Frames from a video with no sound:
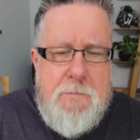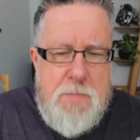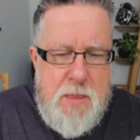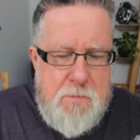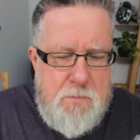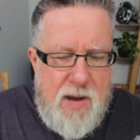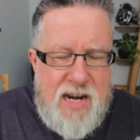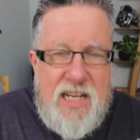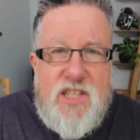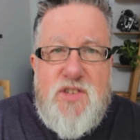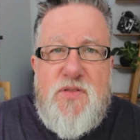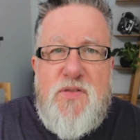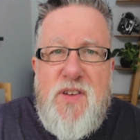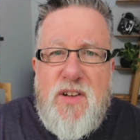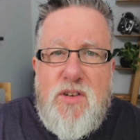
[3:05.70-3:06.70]
but it's
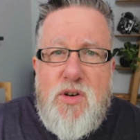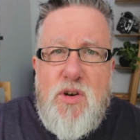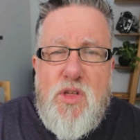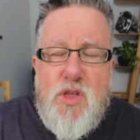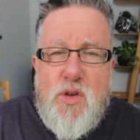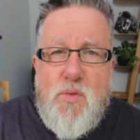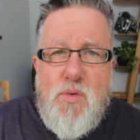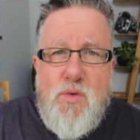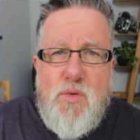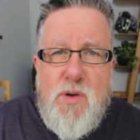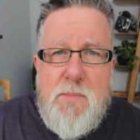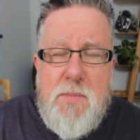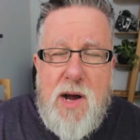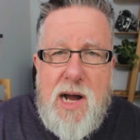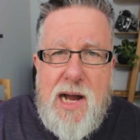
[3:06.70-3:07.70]
filtered through
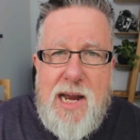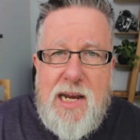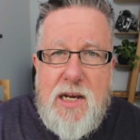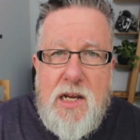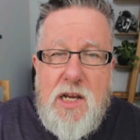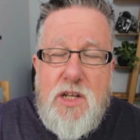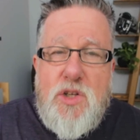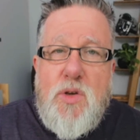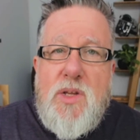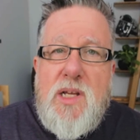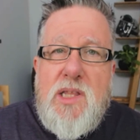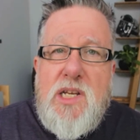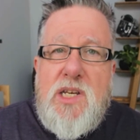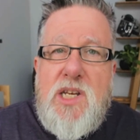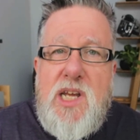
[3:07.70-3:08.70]
Remind so
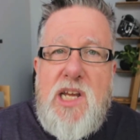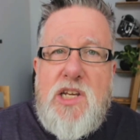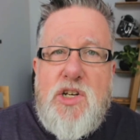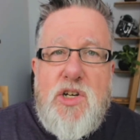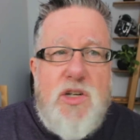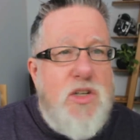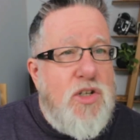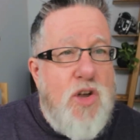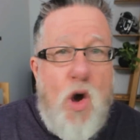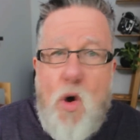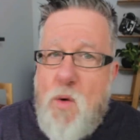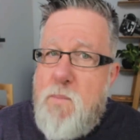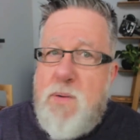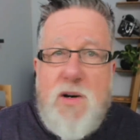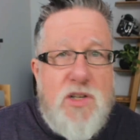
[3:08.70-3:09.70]
that the teacher's
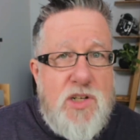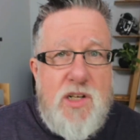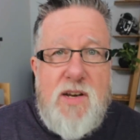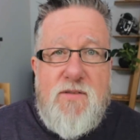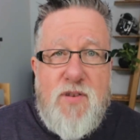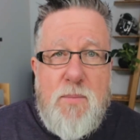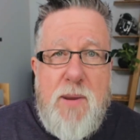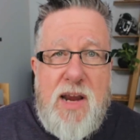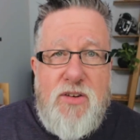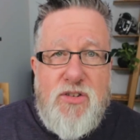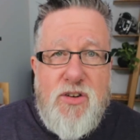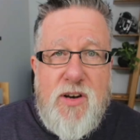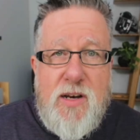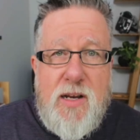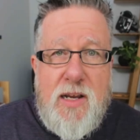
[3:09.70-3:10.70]
own personal
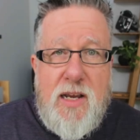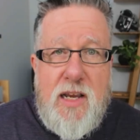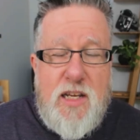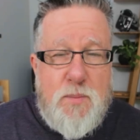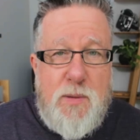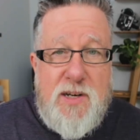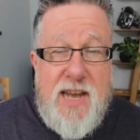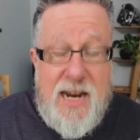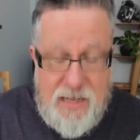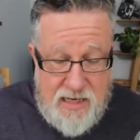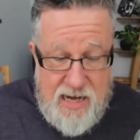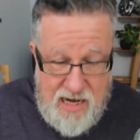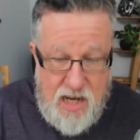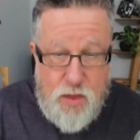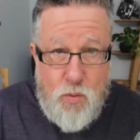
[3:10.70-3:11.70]
information is protected.
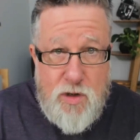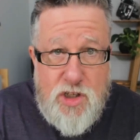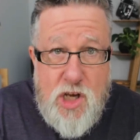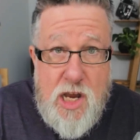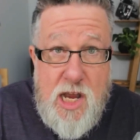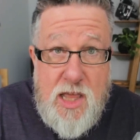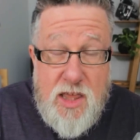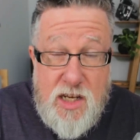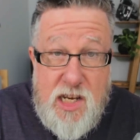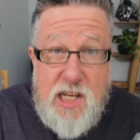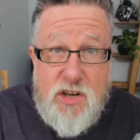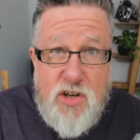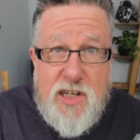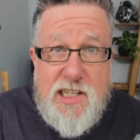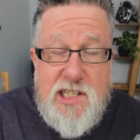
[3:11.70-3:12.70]
In other words, the
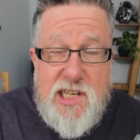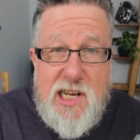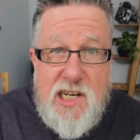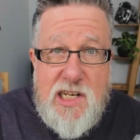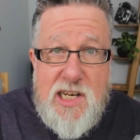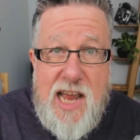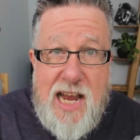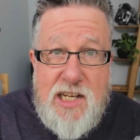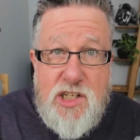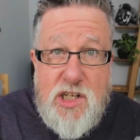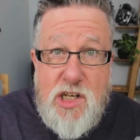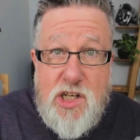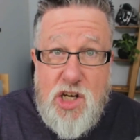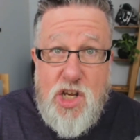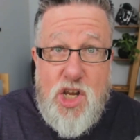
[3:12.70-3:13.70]
teacher can send a
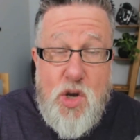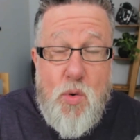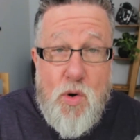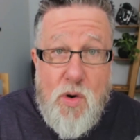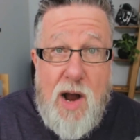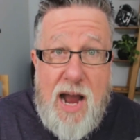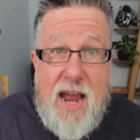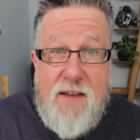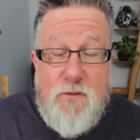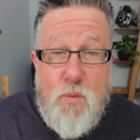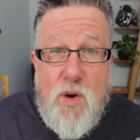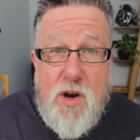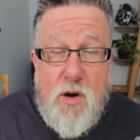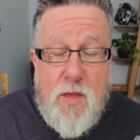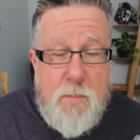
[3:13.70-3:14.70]
text to you or I if
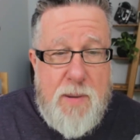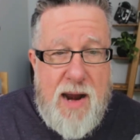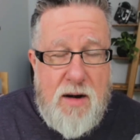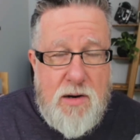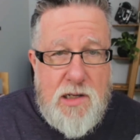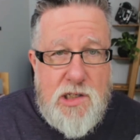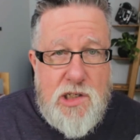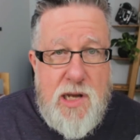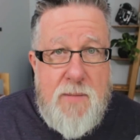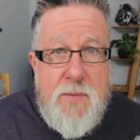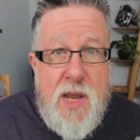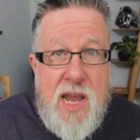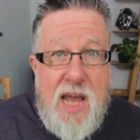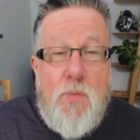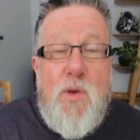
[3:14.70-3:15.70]
we are the parents,
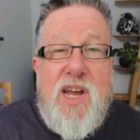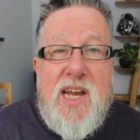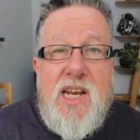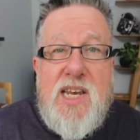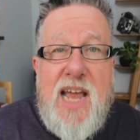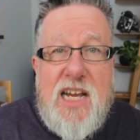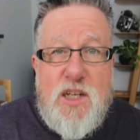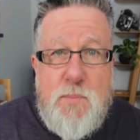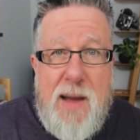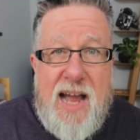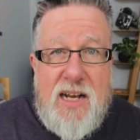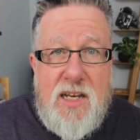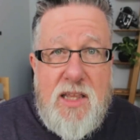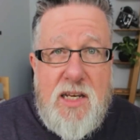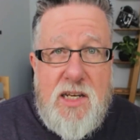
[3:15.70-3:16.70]
and we can text
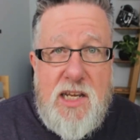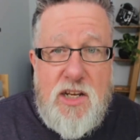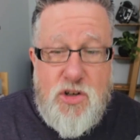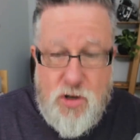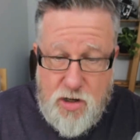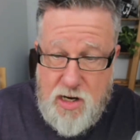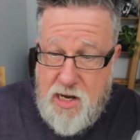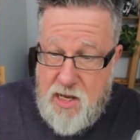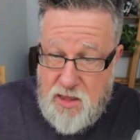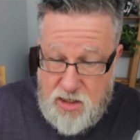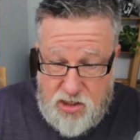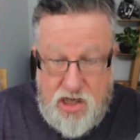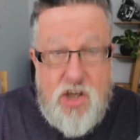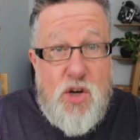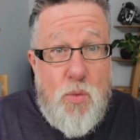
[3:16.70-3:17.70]
back to the teacher. The
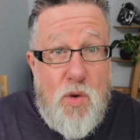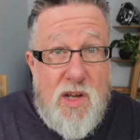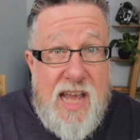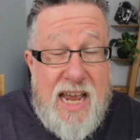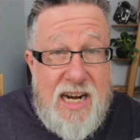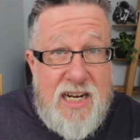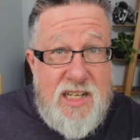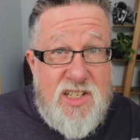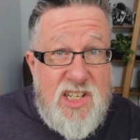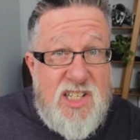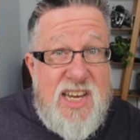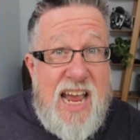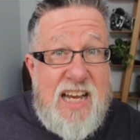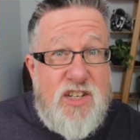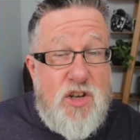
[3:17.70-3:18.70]
teacher will get it as a
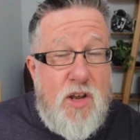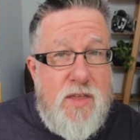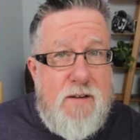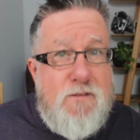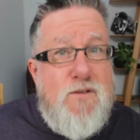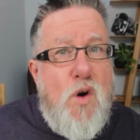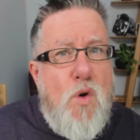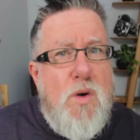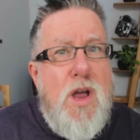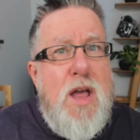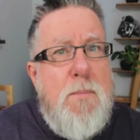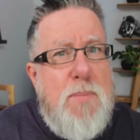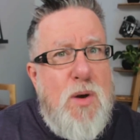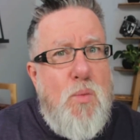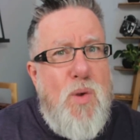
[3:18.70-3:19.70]
text on their phone,
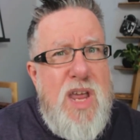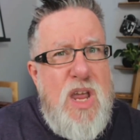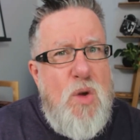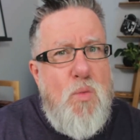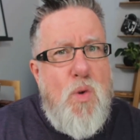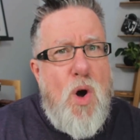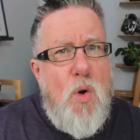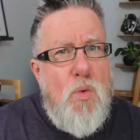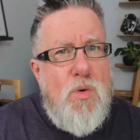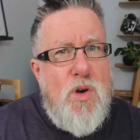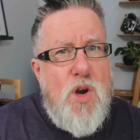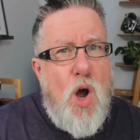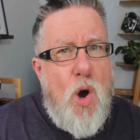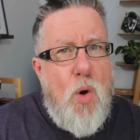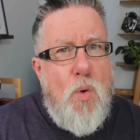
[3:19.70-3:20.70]
but we won't
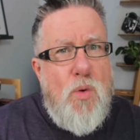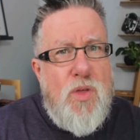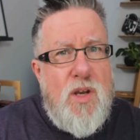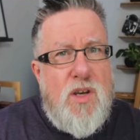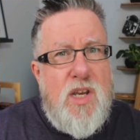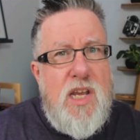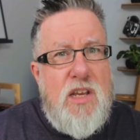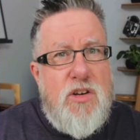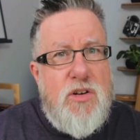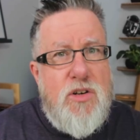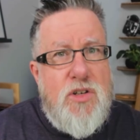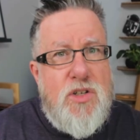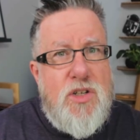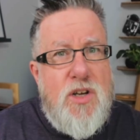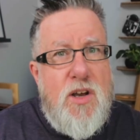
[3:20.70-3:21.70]
know the
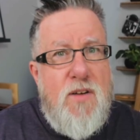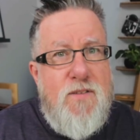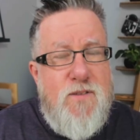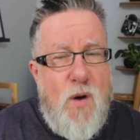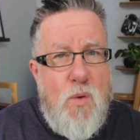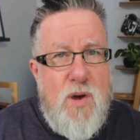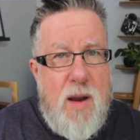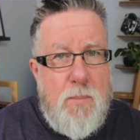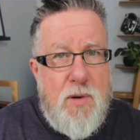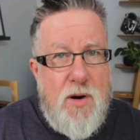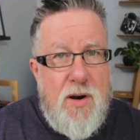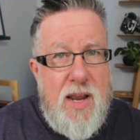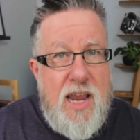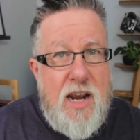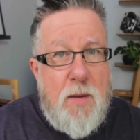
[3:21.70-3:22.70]
teacher's phone number.
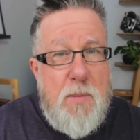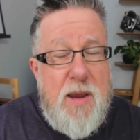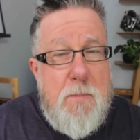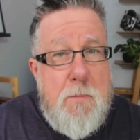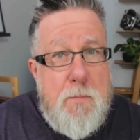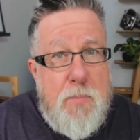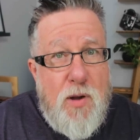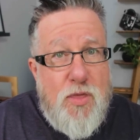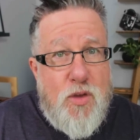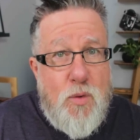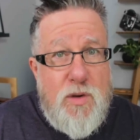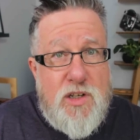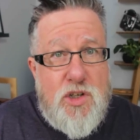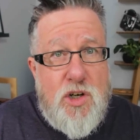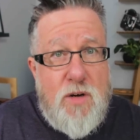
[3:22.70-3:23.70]
It'll be put
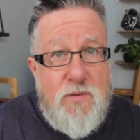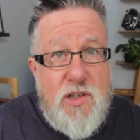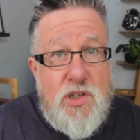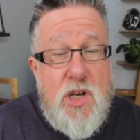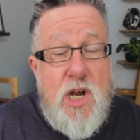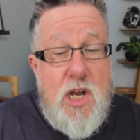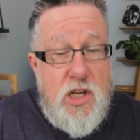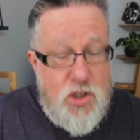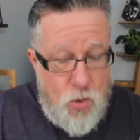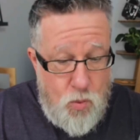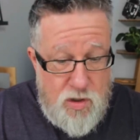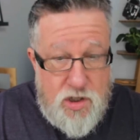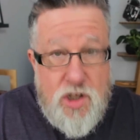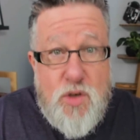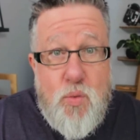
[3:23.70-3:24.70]
through a service, so
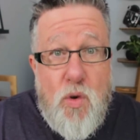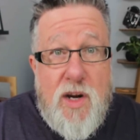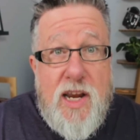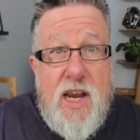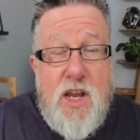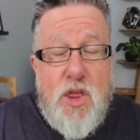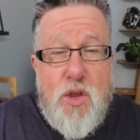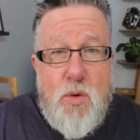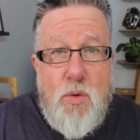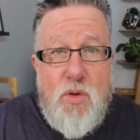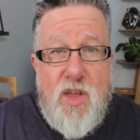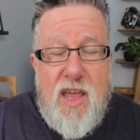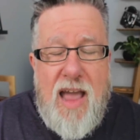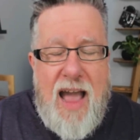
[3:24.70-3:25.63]
we're just working through the